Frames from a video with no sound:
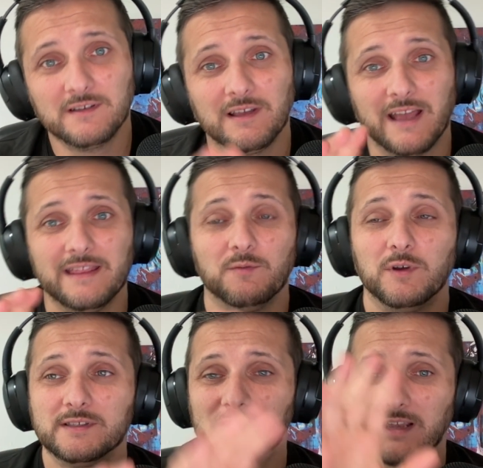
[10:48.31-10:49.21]
And then
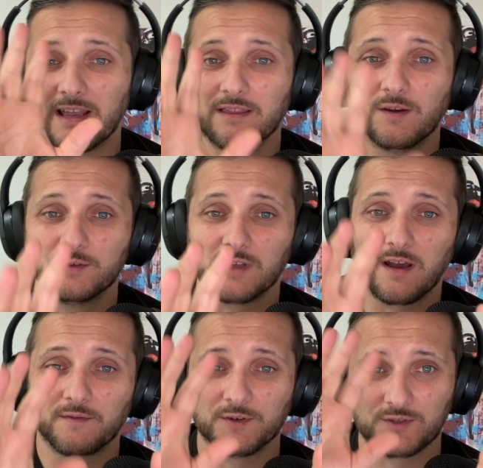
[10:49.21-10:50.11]
once they get those
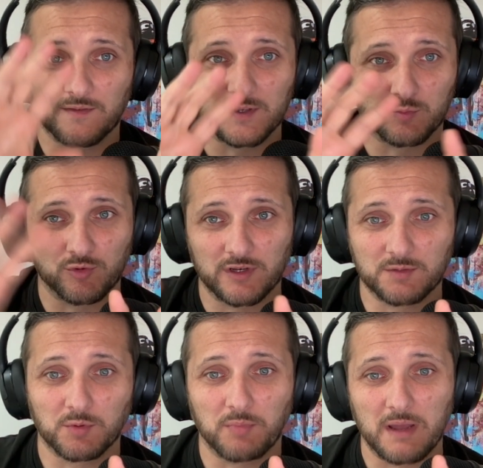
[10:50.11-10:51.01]
offers, you have this
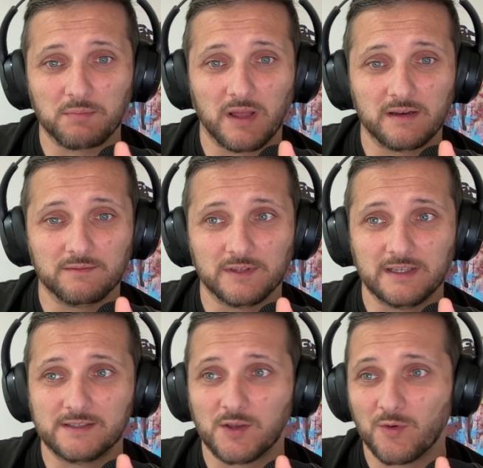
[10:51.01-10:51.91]
predictable pipeline of
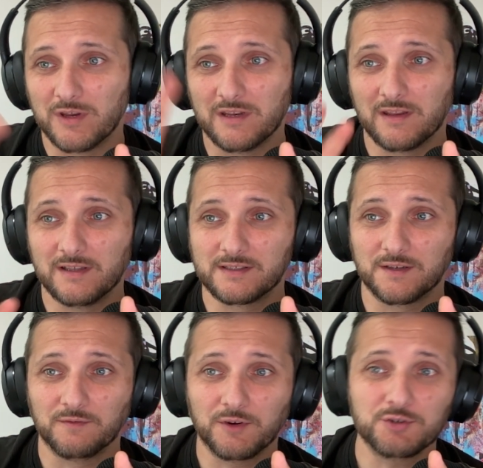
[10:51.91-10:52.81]
leads going into this
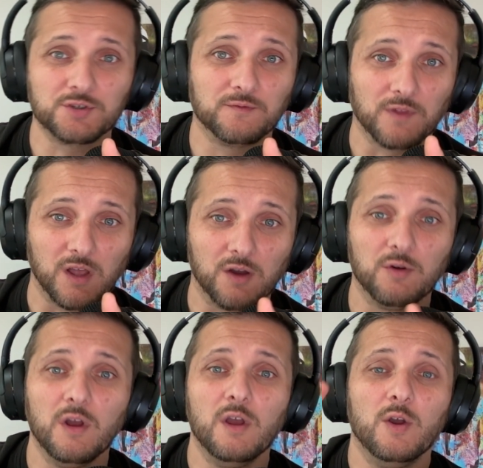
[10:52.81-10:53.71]
conversion flow
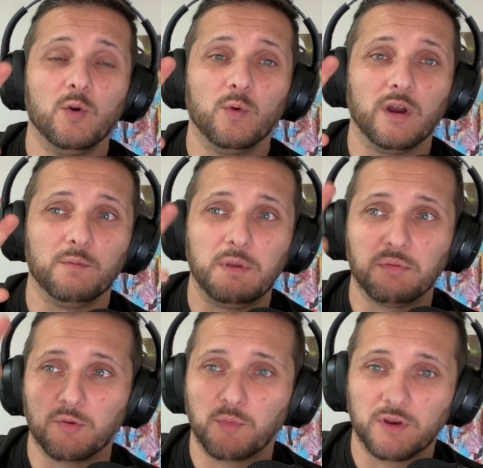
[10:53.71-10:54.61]
where
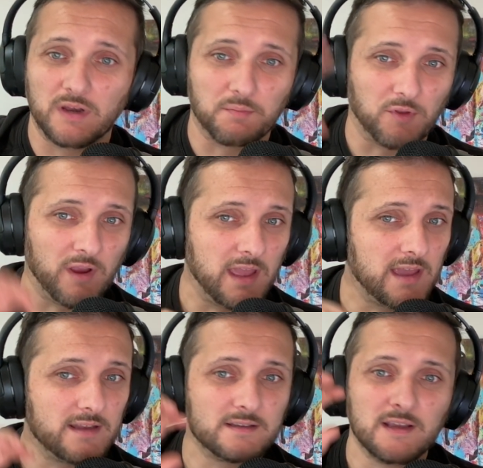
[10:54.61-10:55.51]
people are putting up their
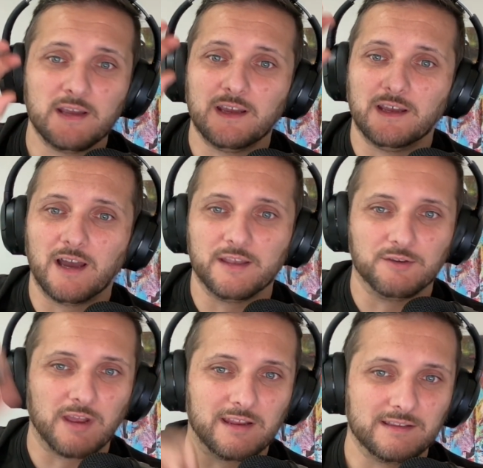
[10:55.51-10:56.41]
hand. You're
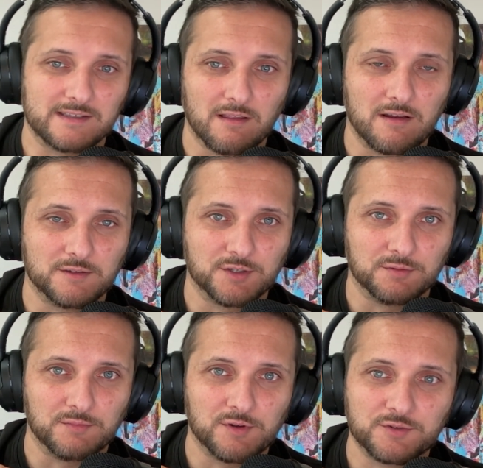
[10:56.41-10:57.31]
getting this
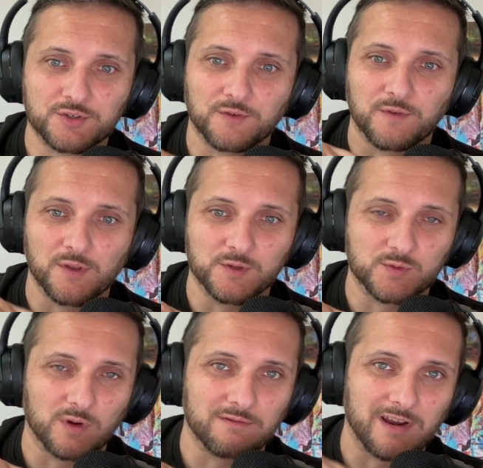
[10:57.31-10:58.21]
long-term nurture for those
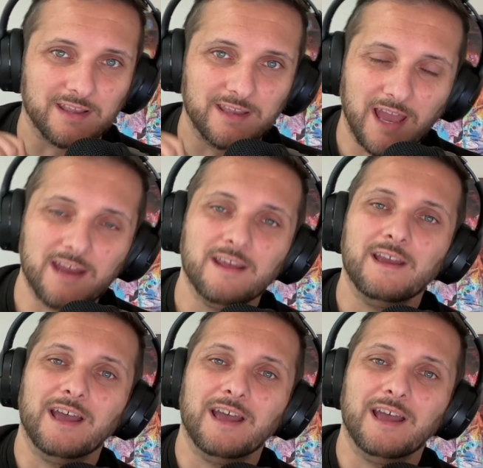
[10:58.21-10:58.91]
who aren't ready yet.